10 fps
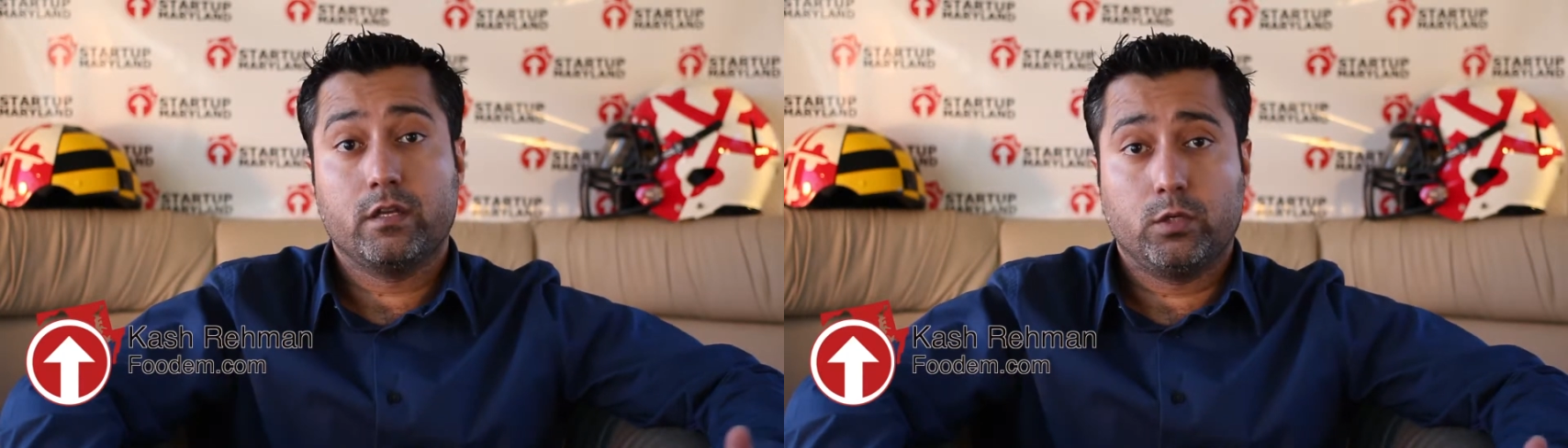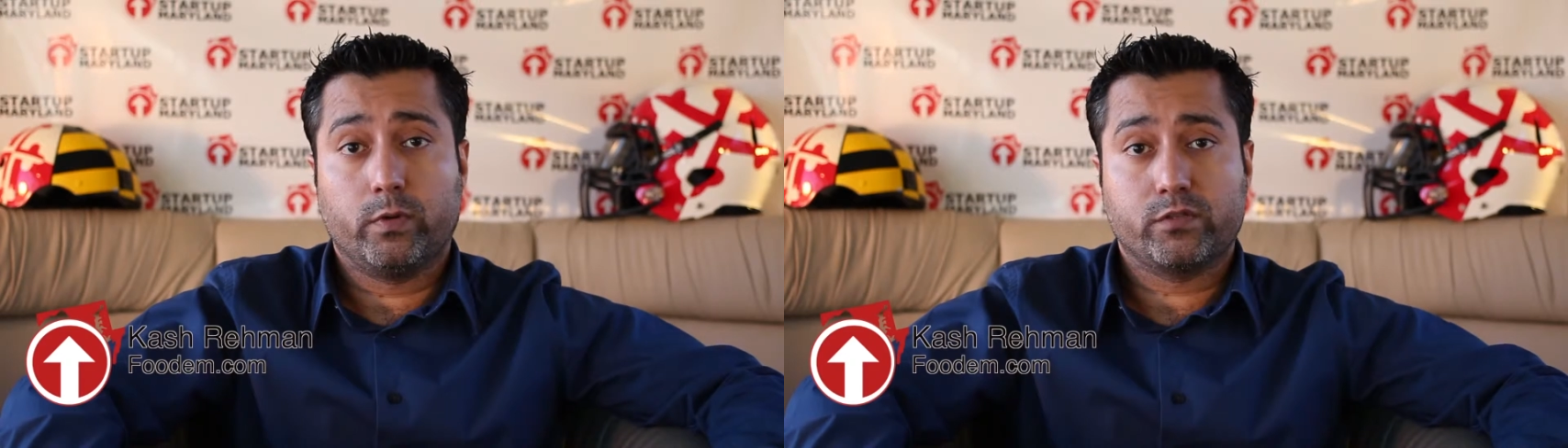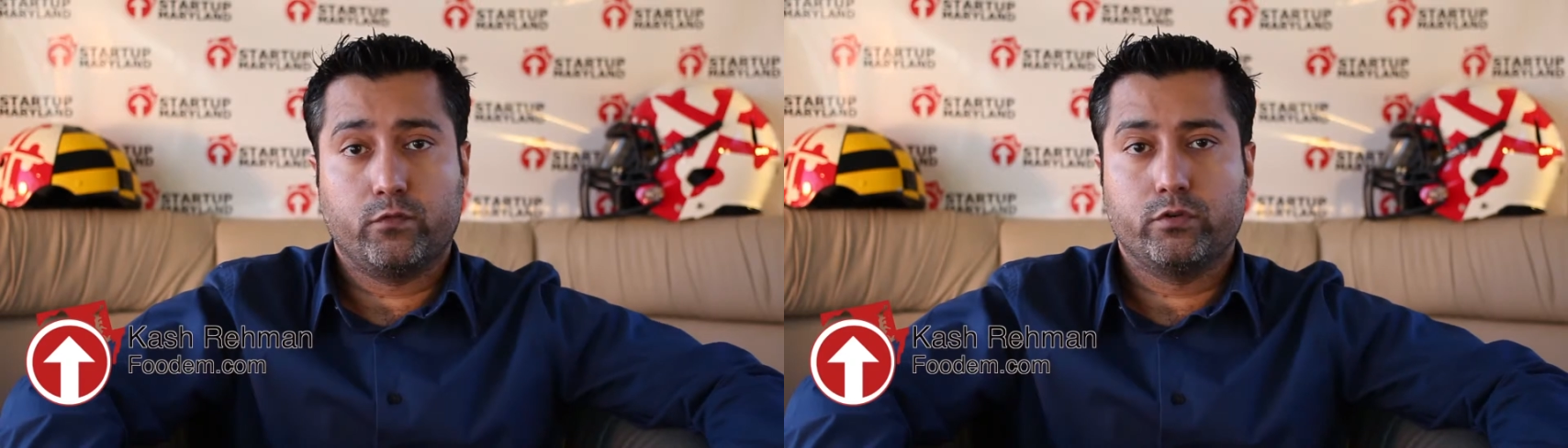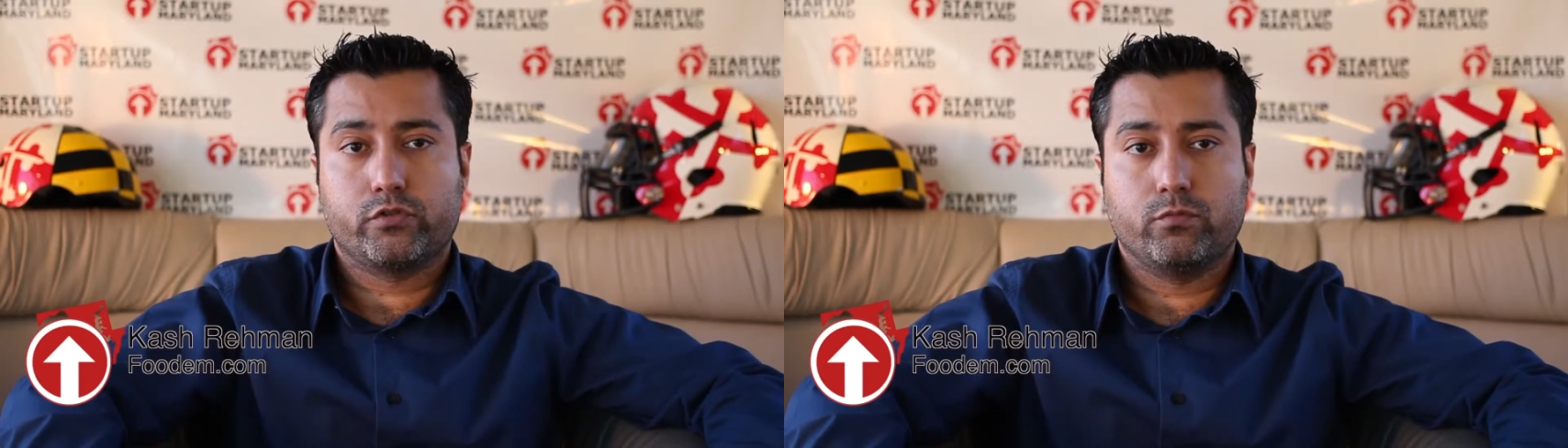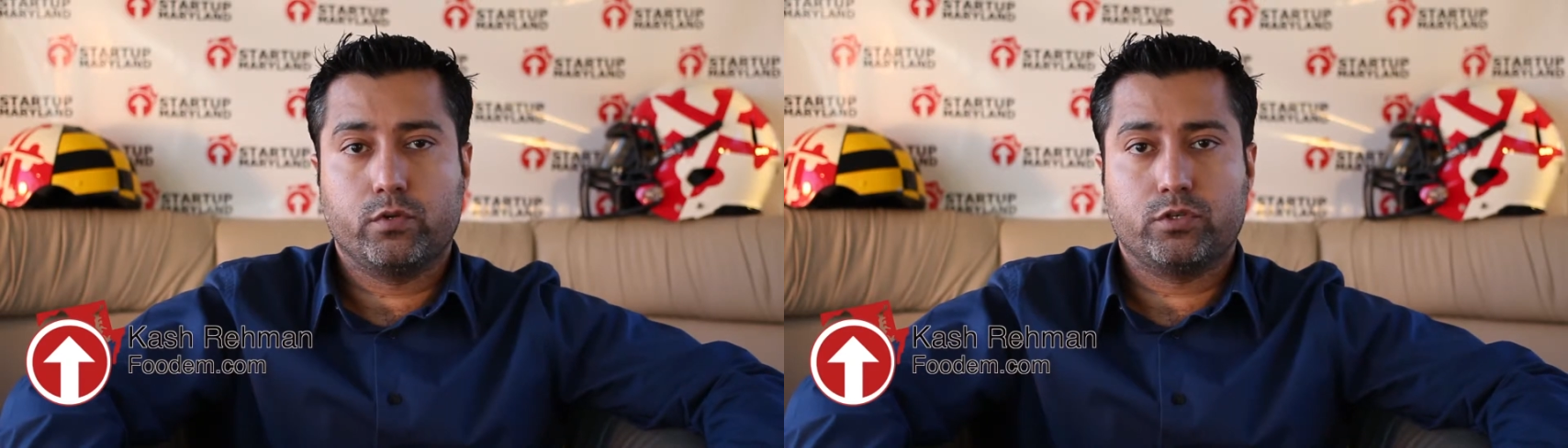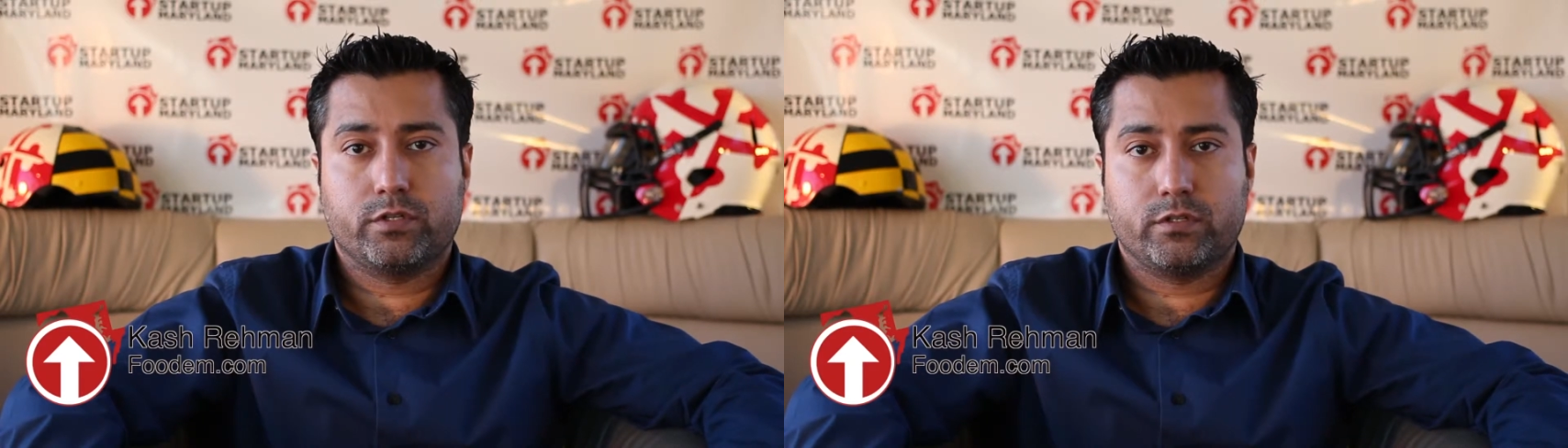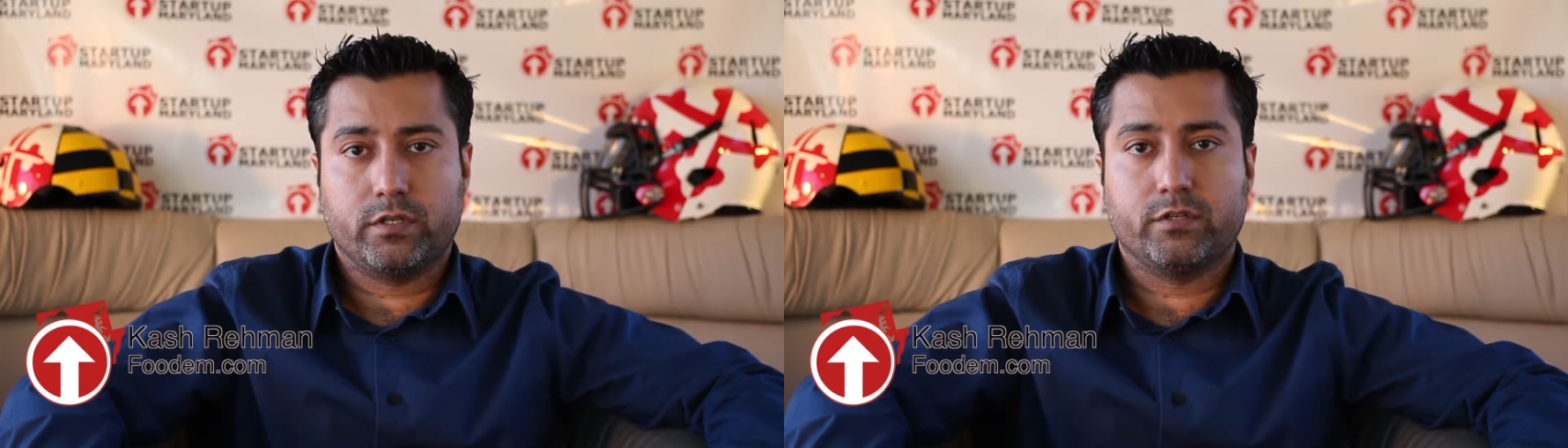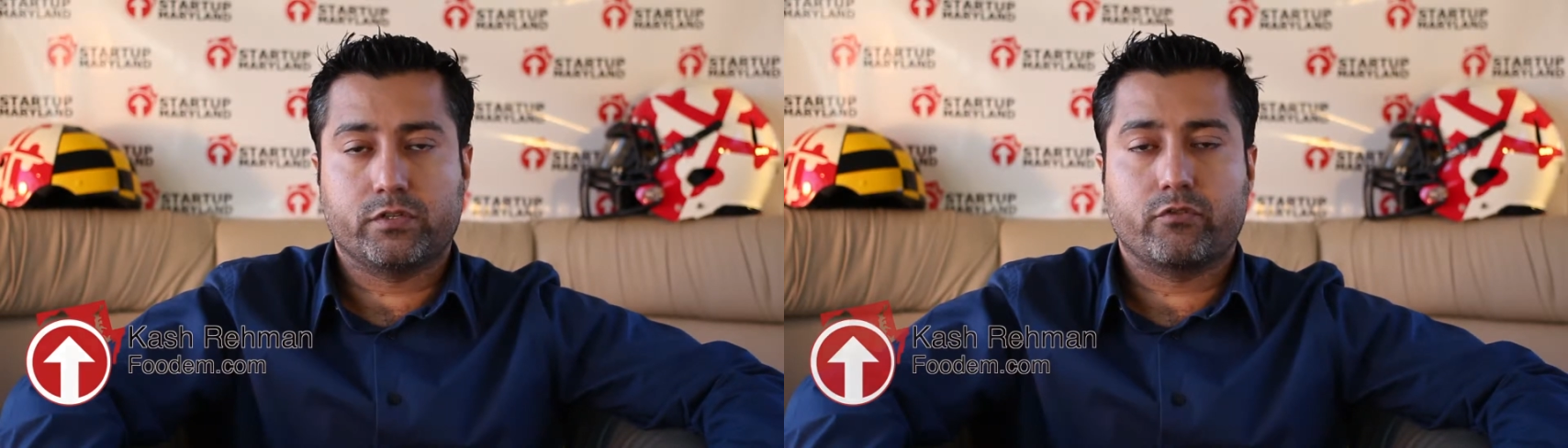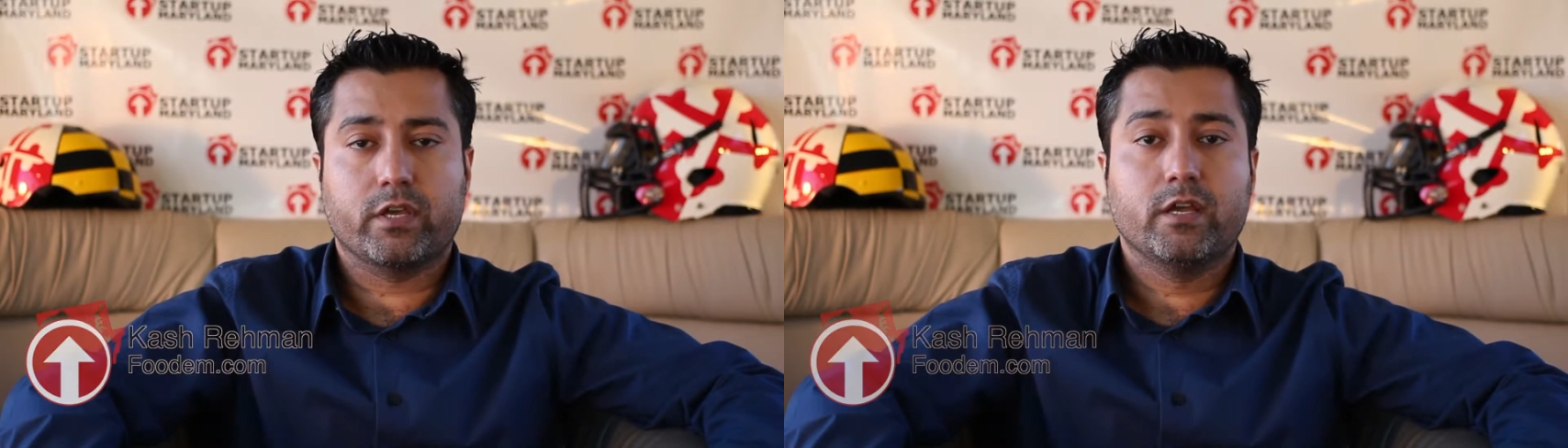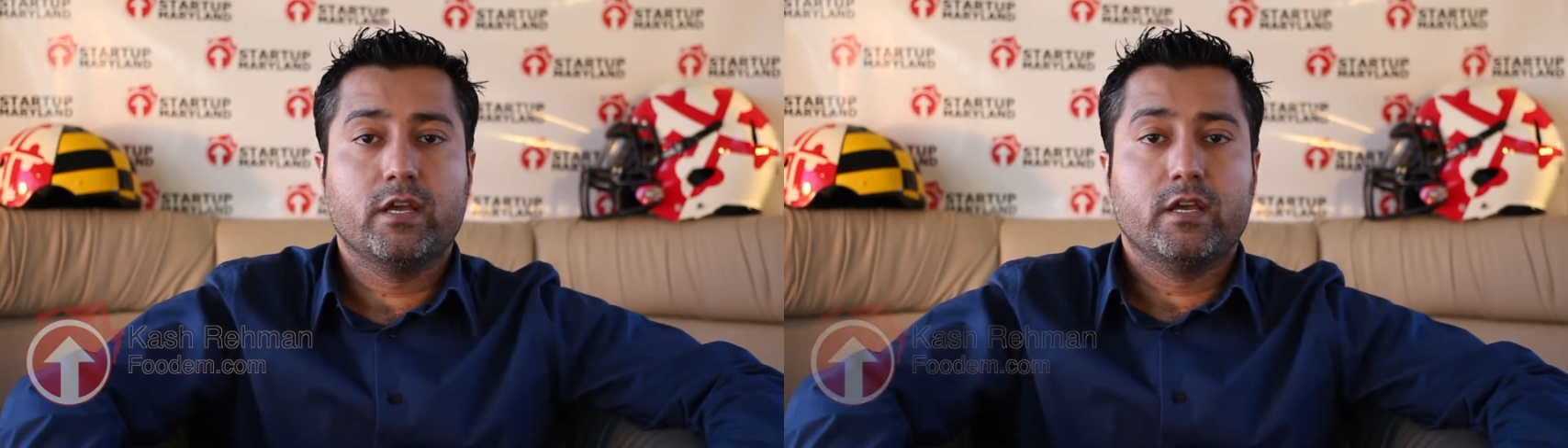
U.S. food distribution industry.